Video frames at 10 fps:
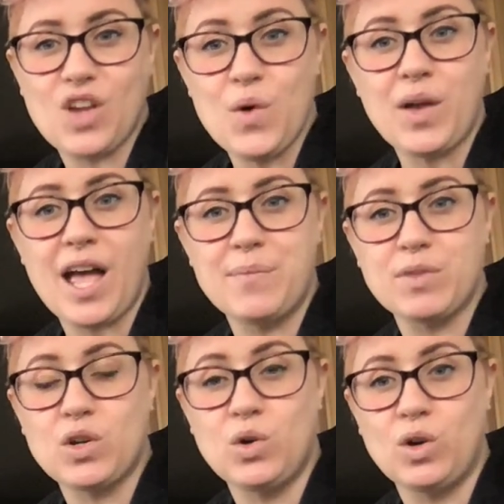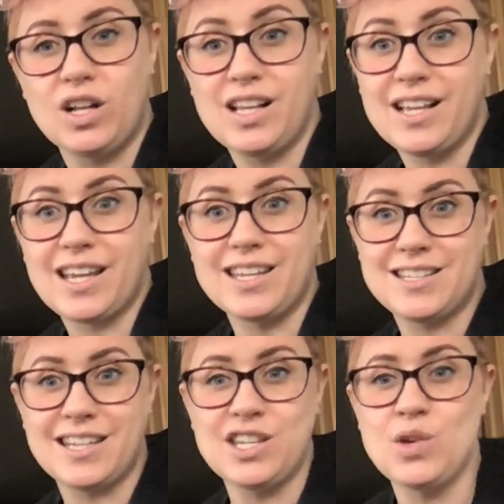Okay, cool.
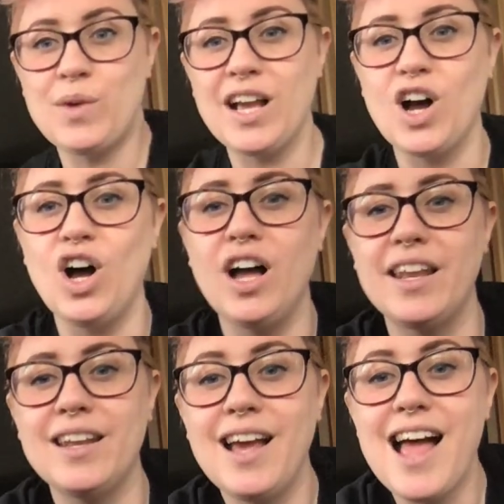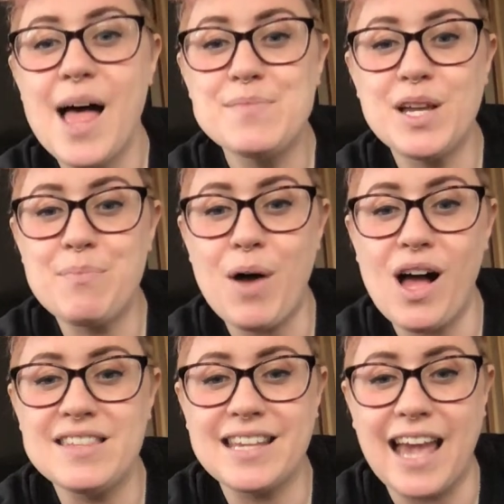Continuing on. I'm going to
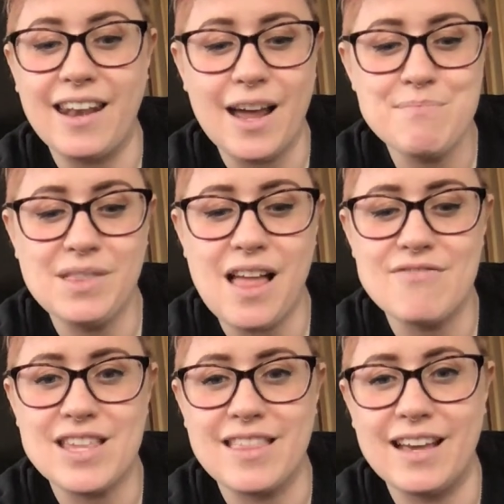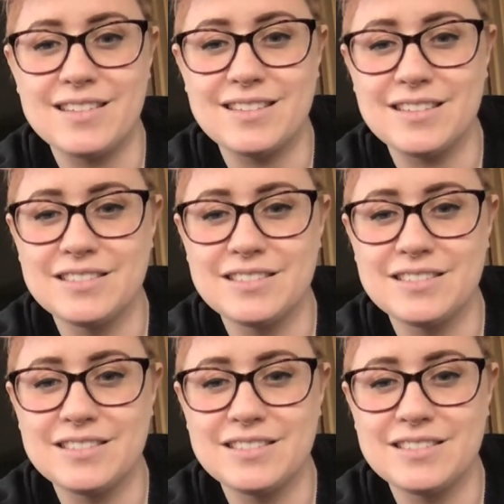pause again. I'm loving this.